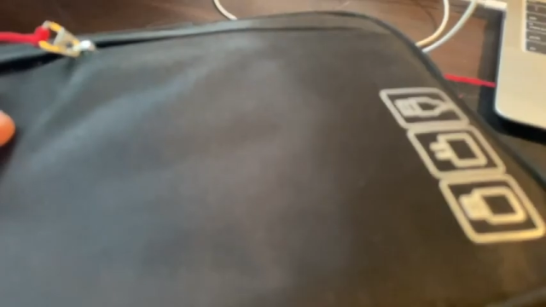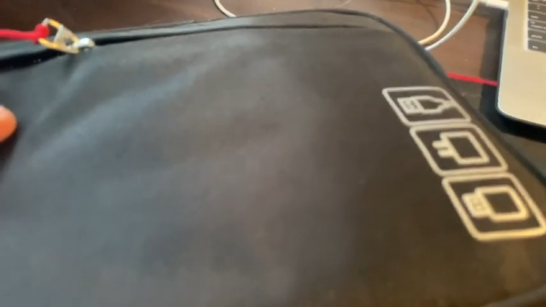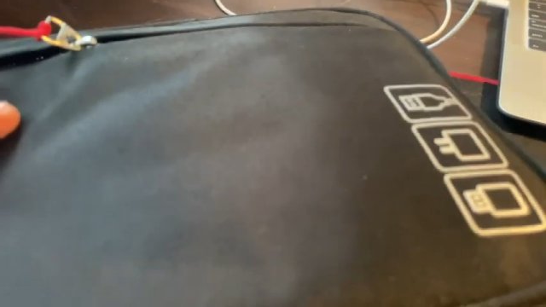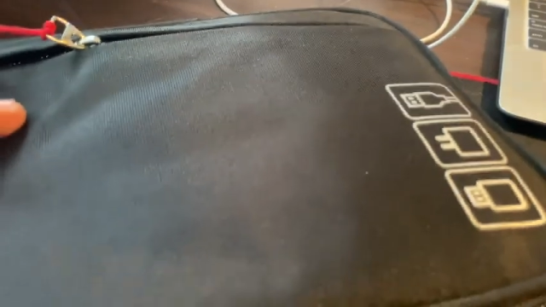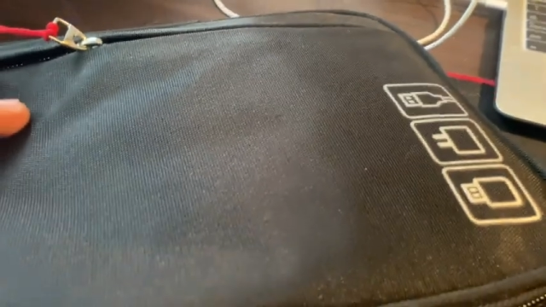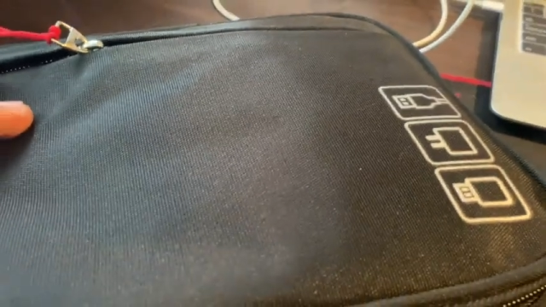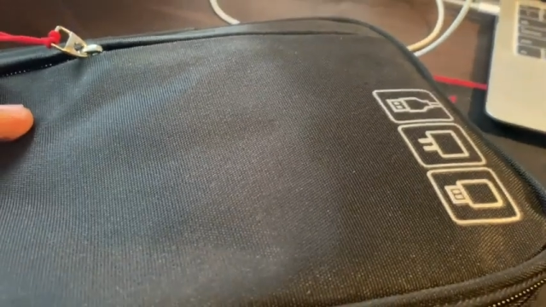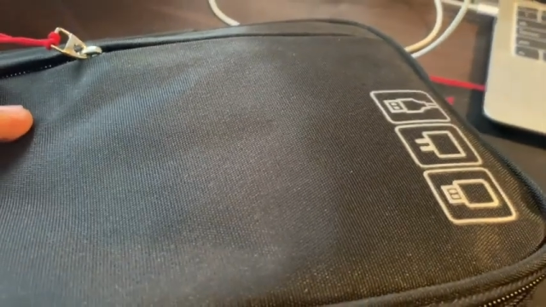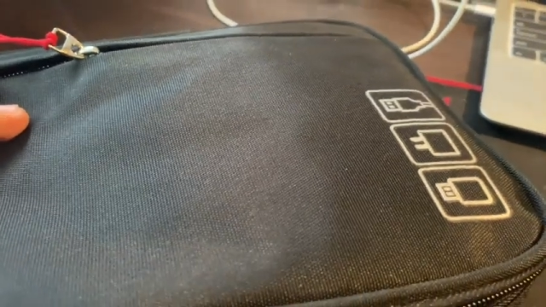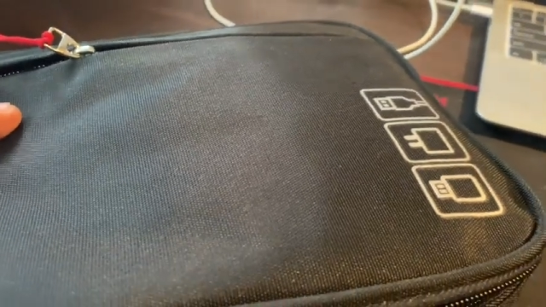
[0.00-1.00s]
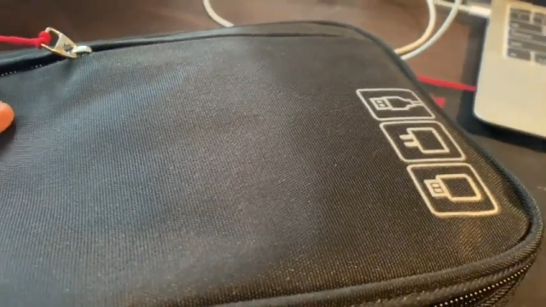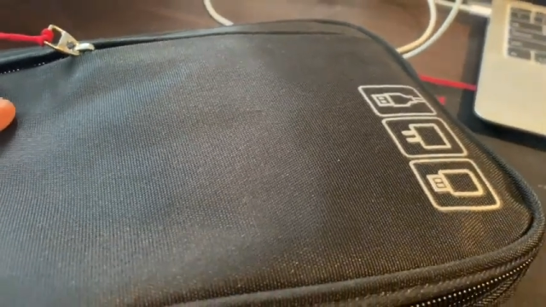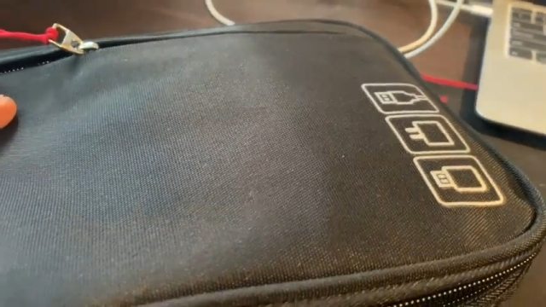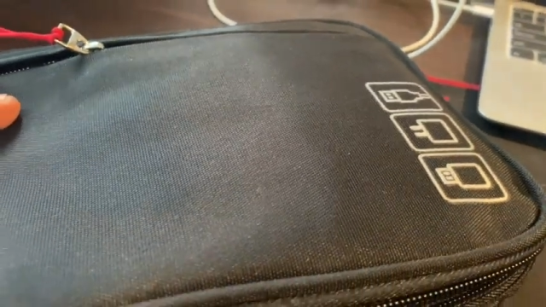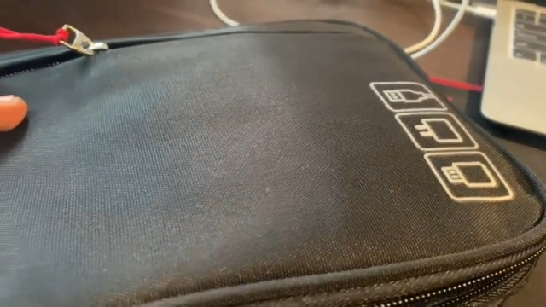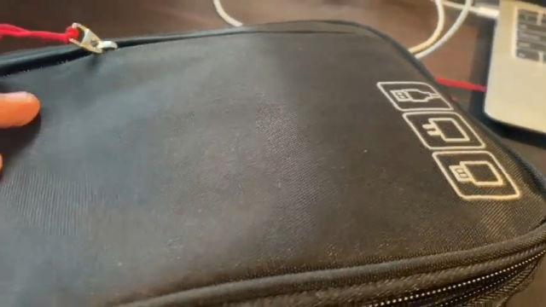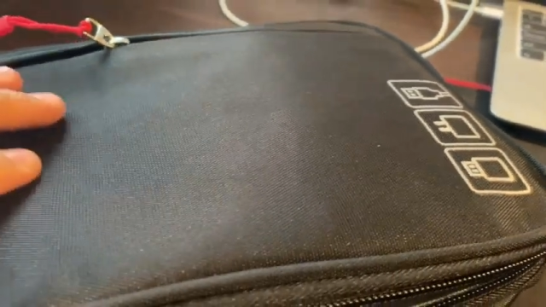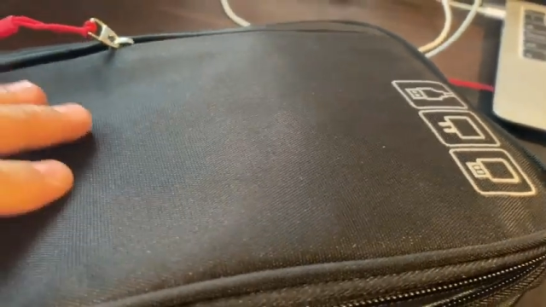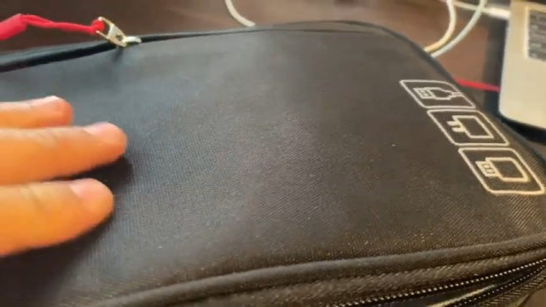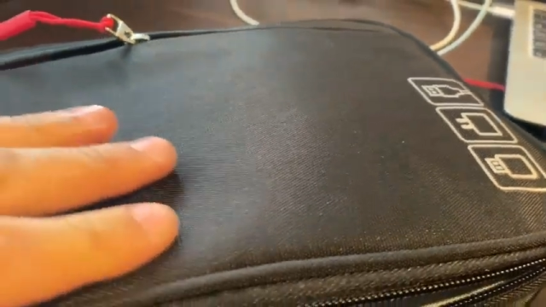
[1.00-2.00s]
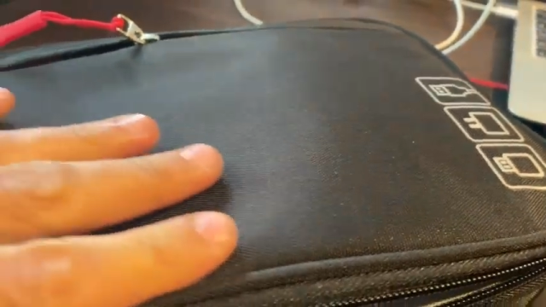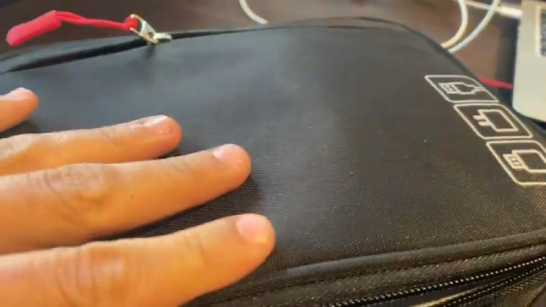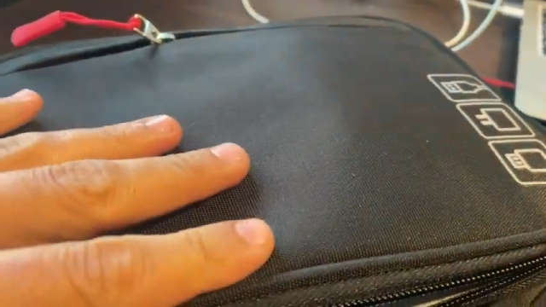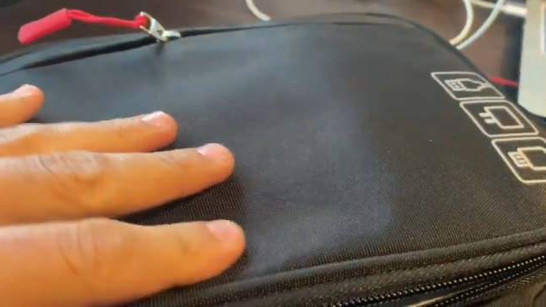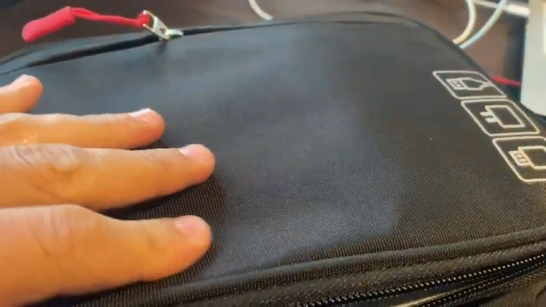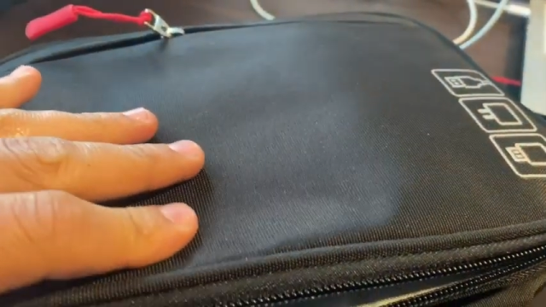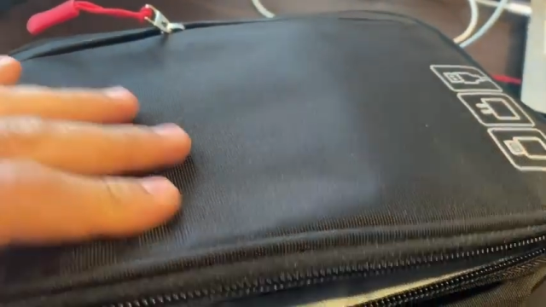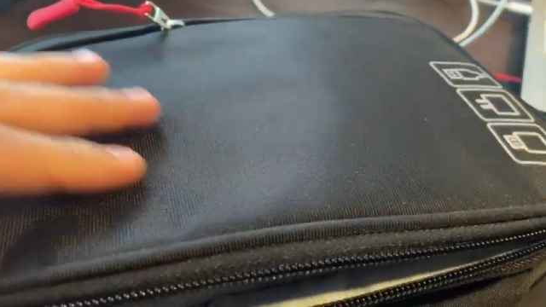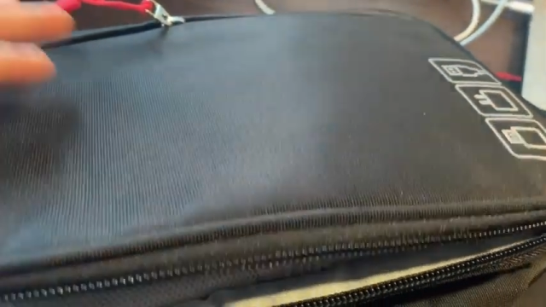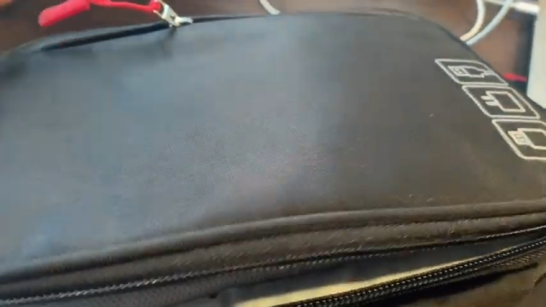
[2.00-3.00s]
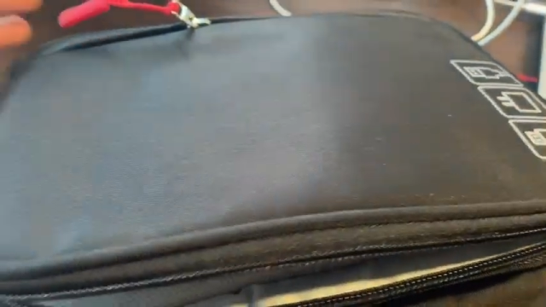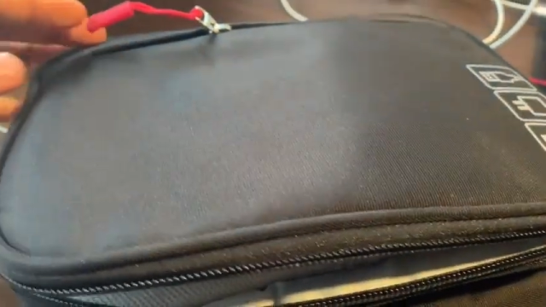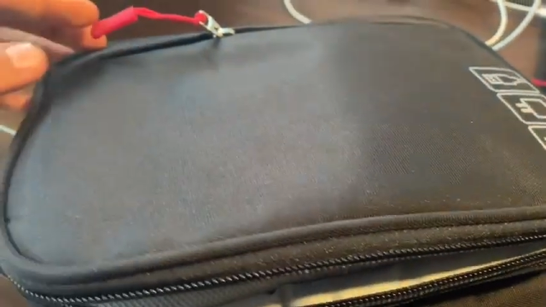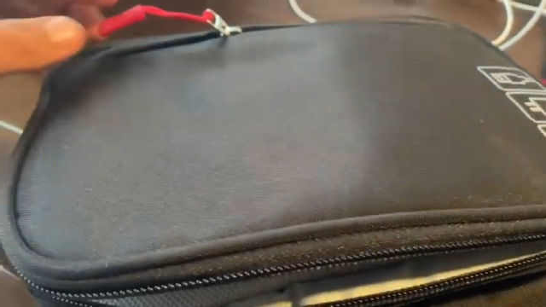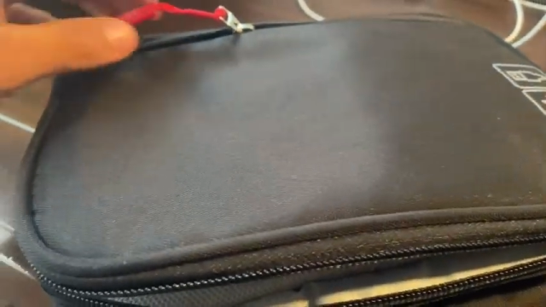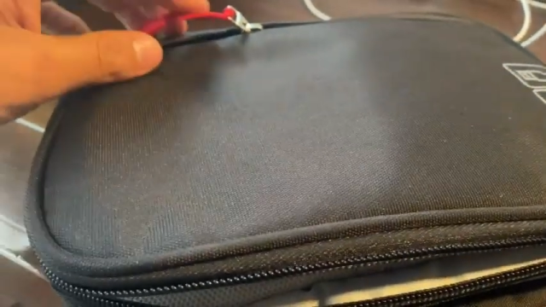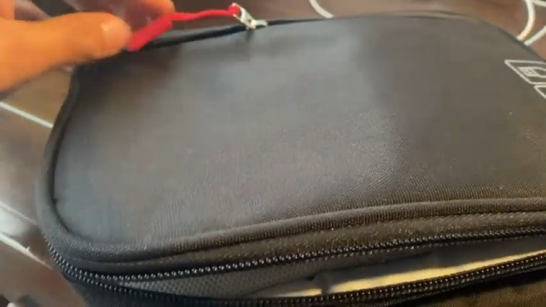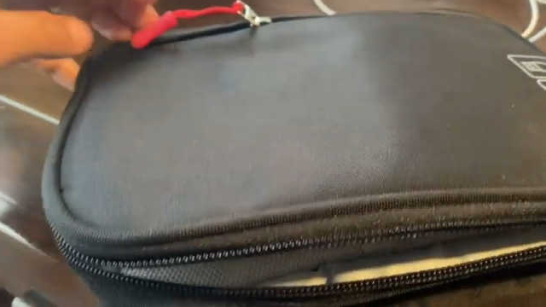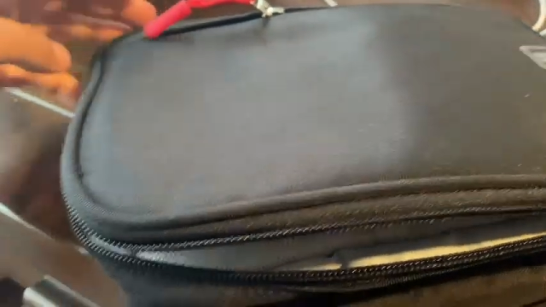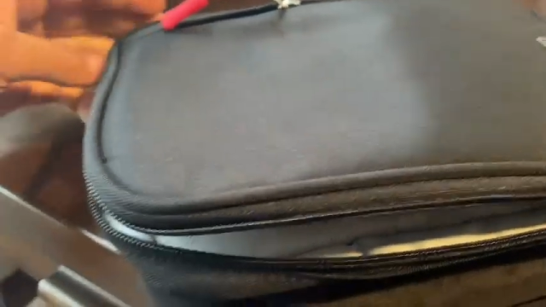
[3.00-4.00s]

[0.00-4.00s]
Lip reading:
Nobody's mouth can be seen.